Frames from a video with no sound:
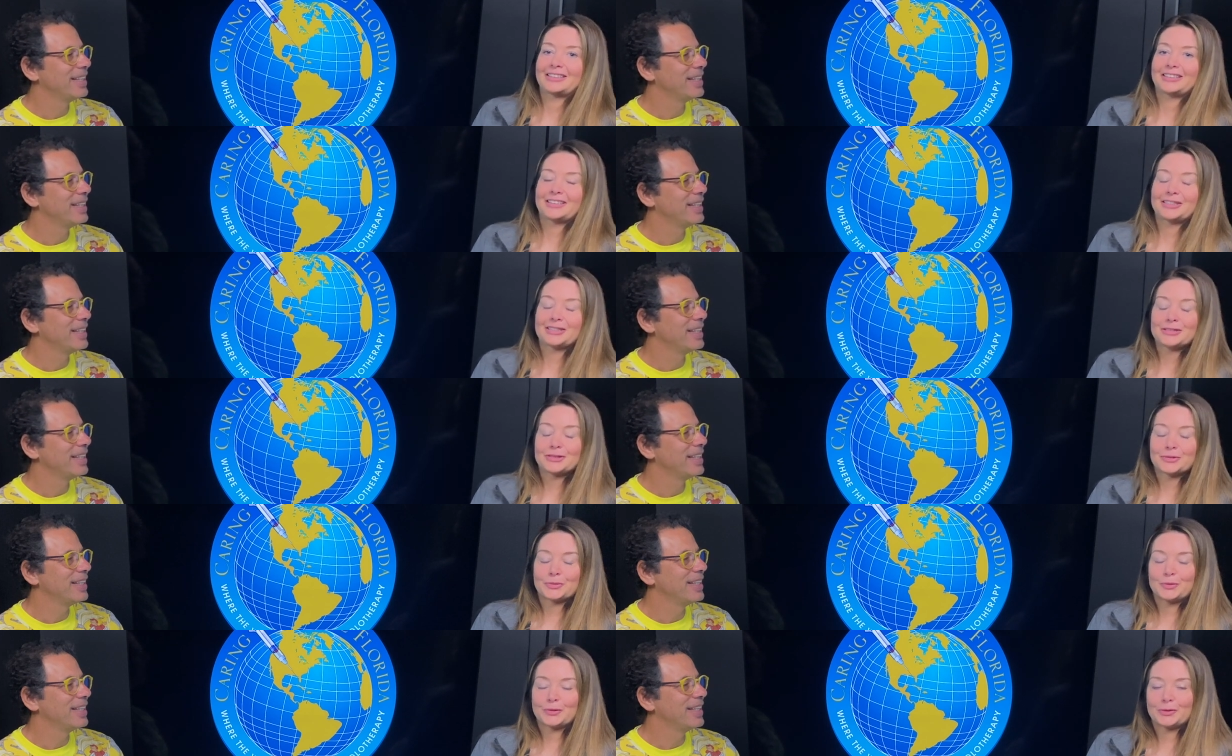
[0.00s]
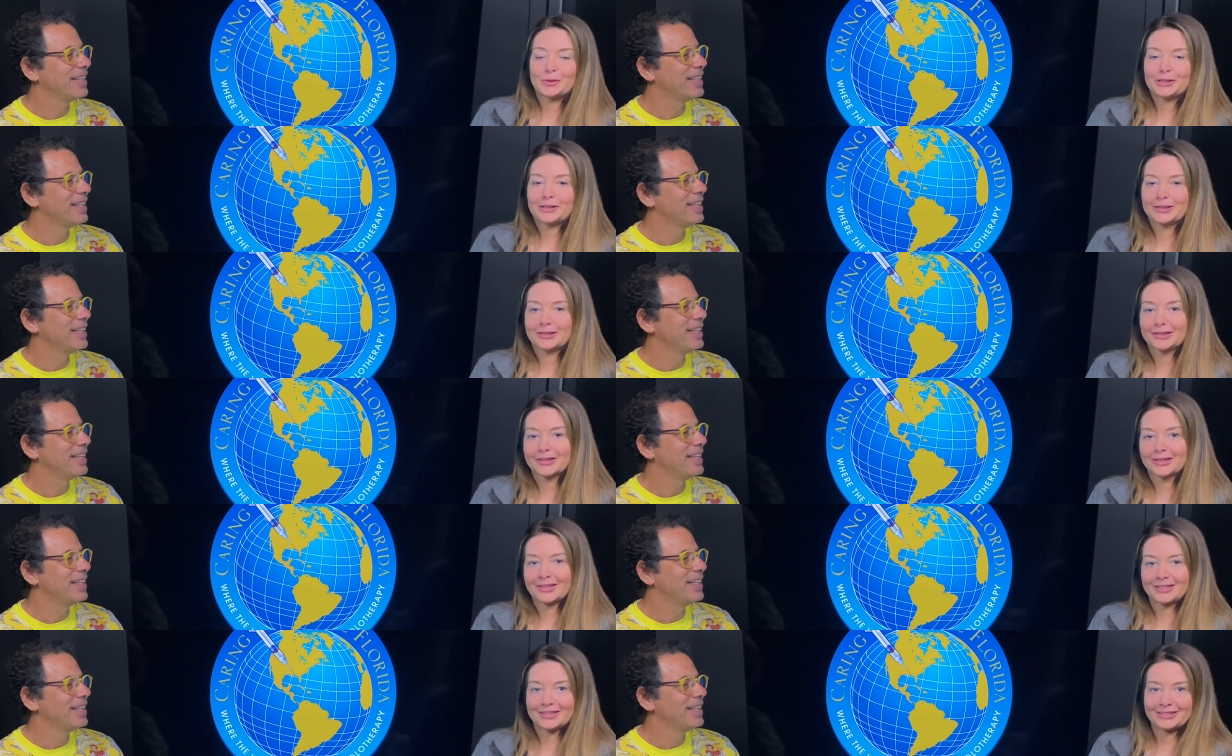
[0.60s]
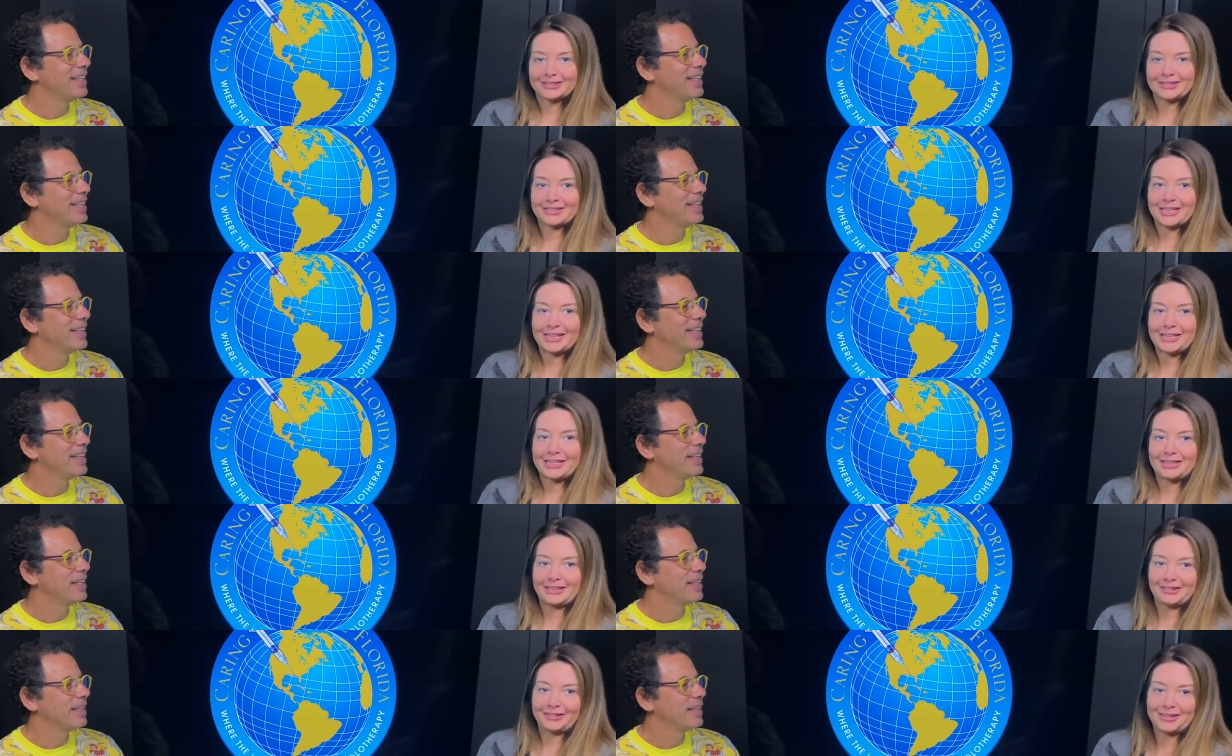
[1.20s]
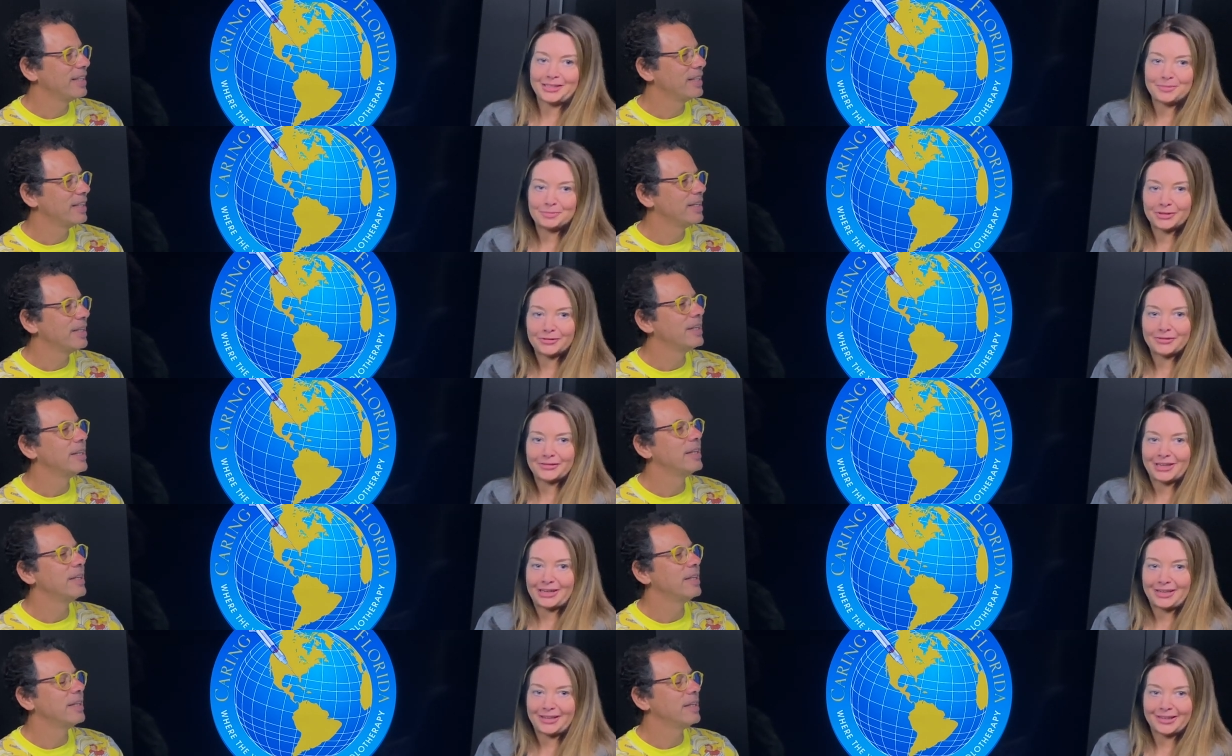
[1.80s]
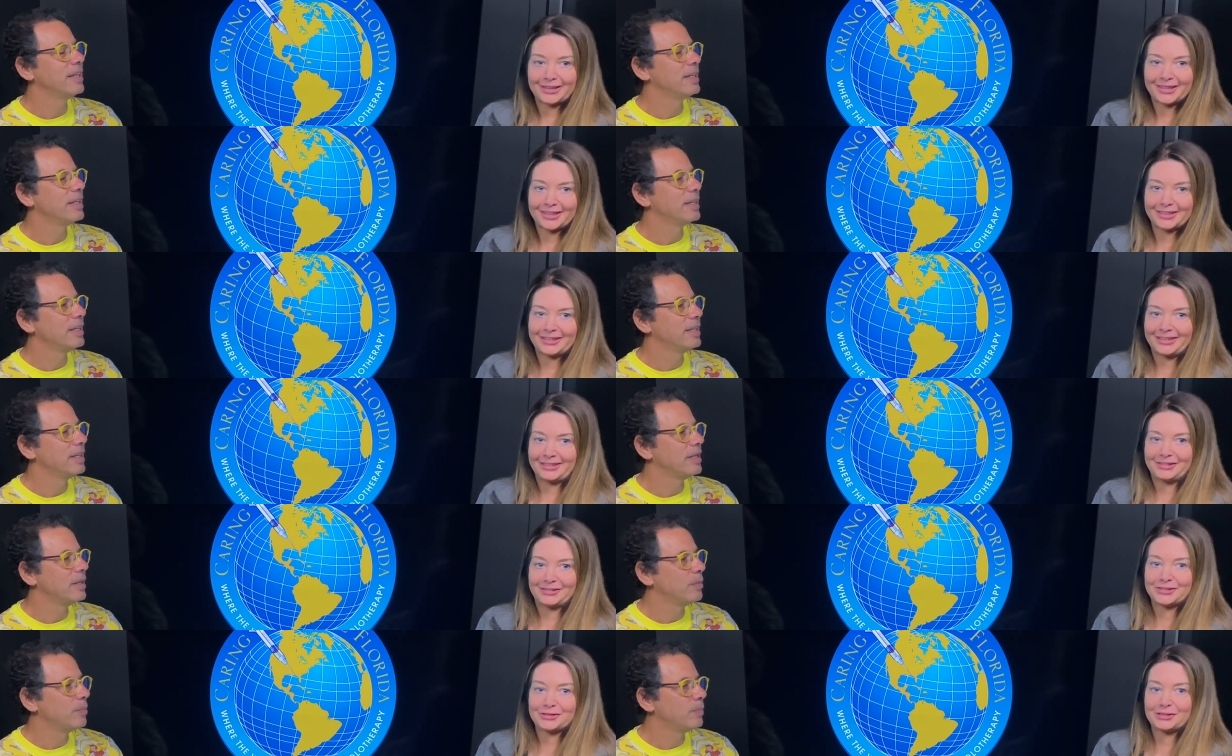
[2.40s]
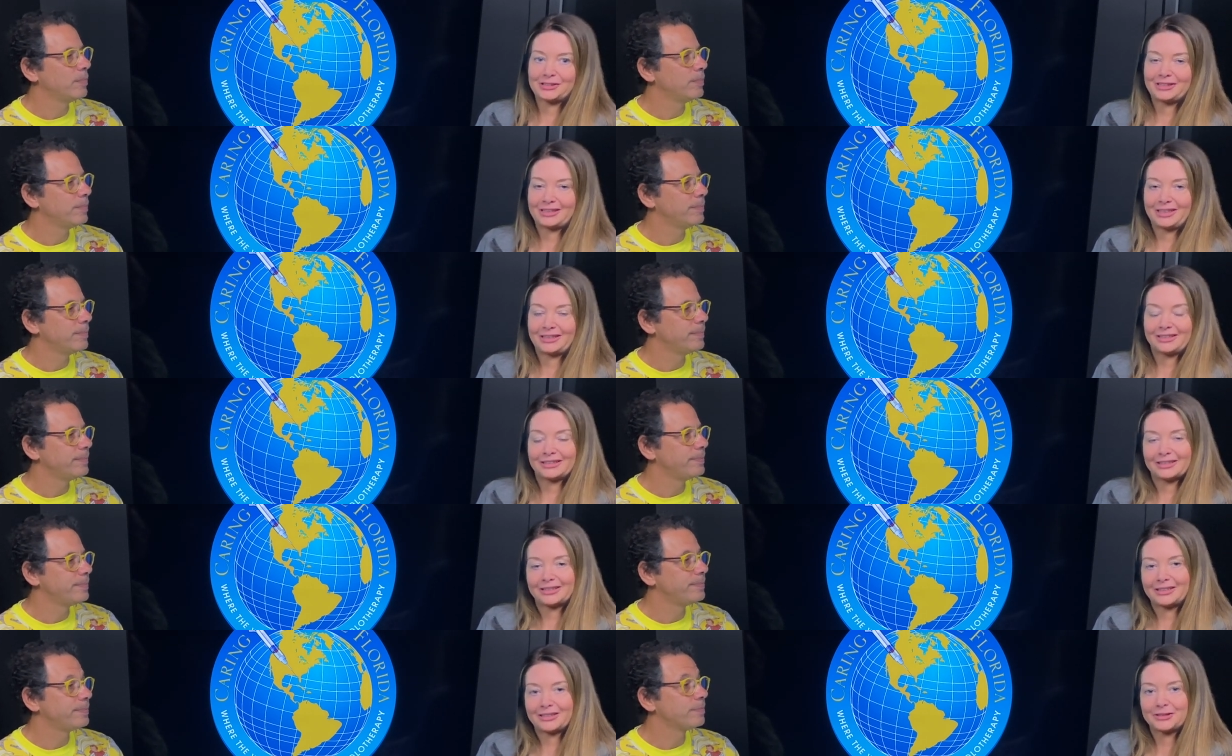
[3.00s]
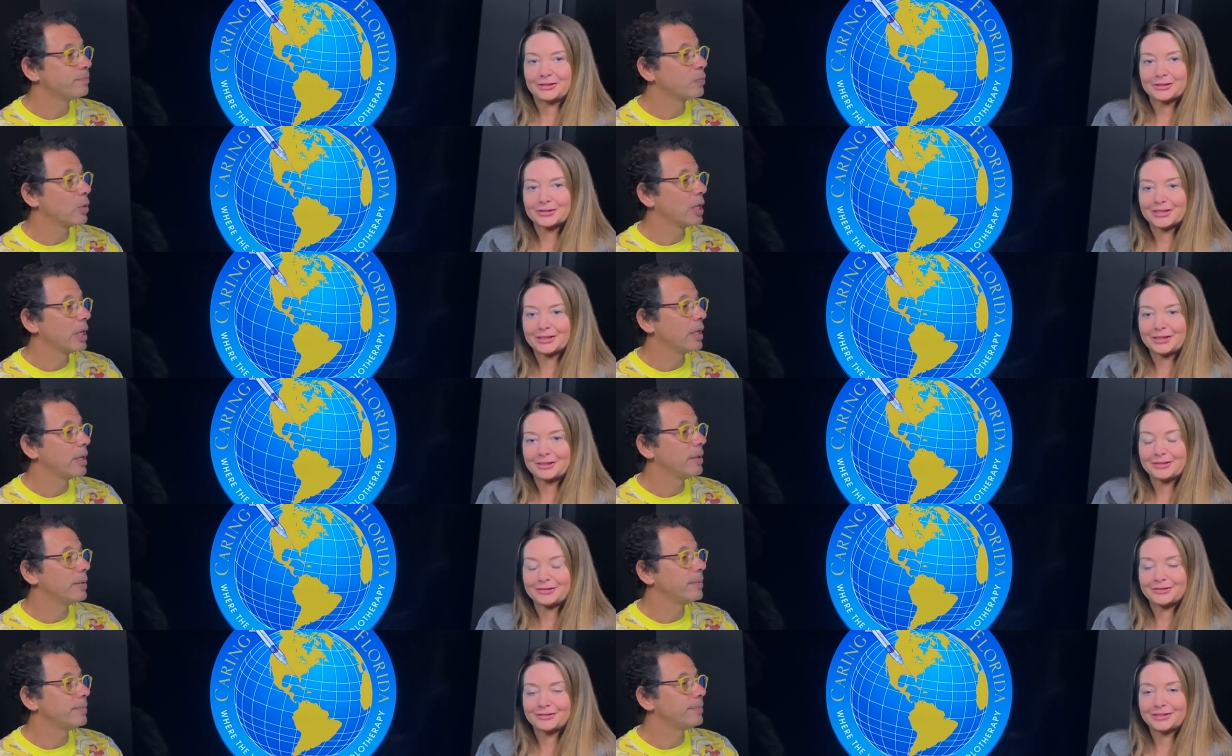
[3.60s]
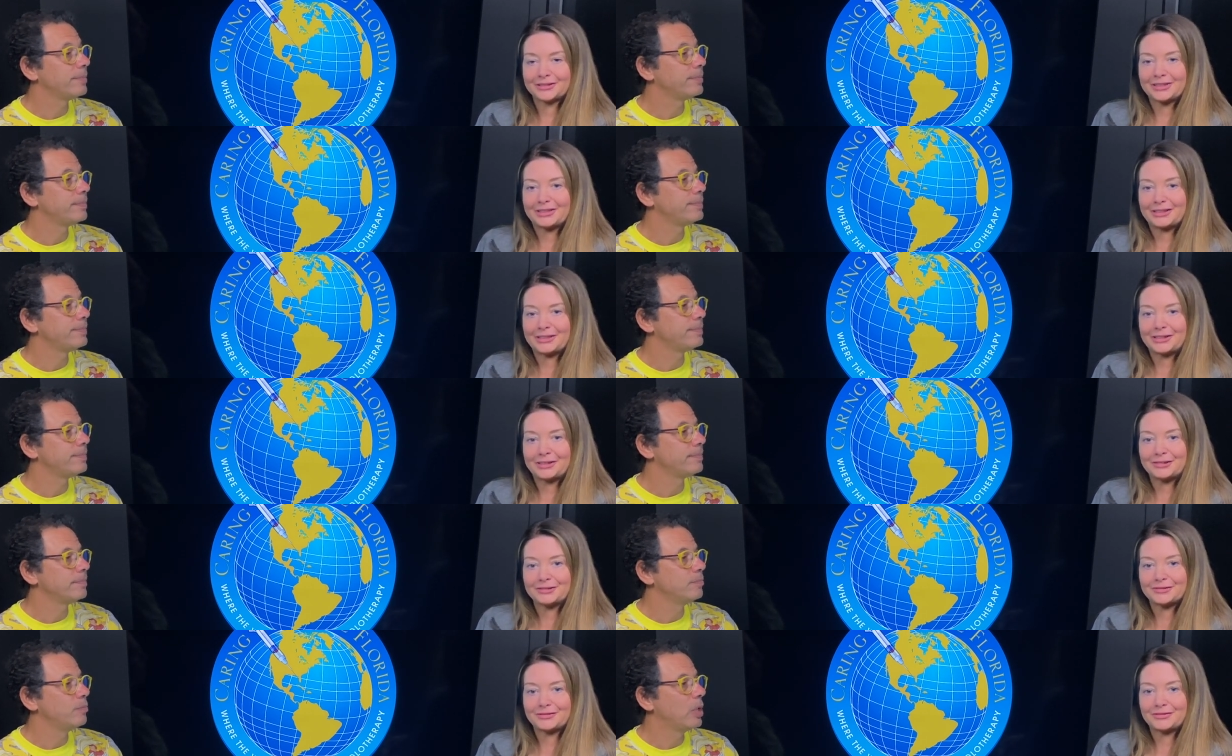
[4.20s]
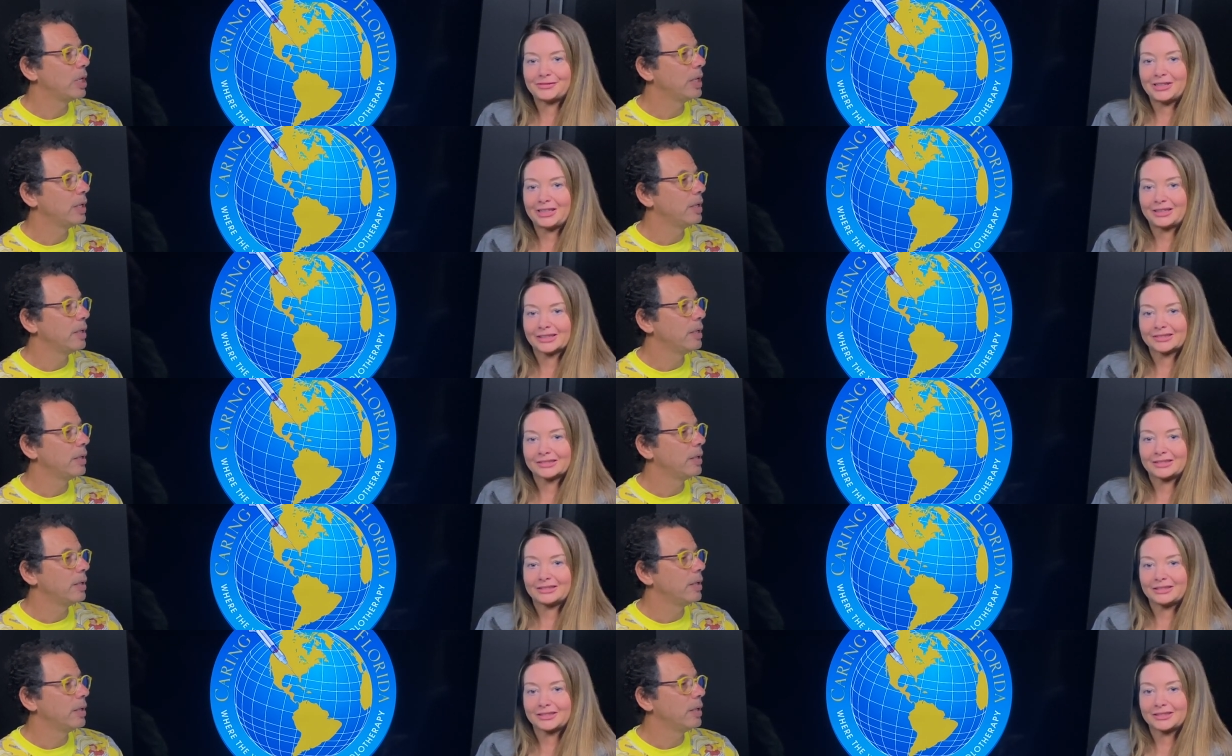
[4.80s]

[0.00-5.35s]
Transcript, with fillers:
Speaker 1: it is worth taking a leap of faith and trying to get yourself uh, fixed.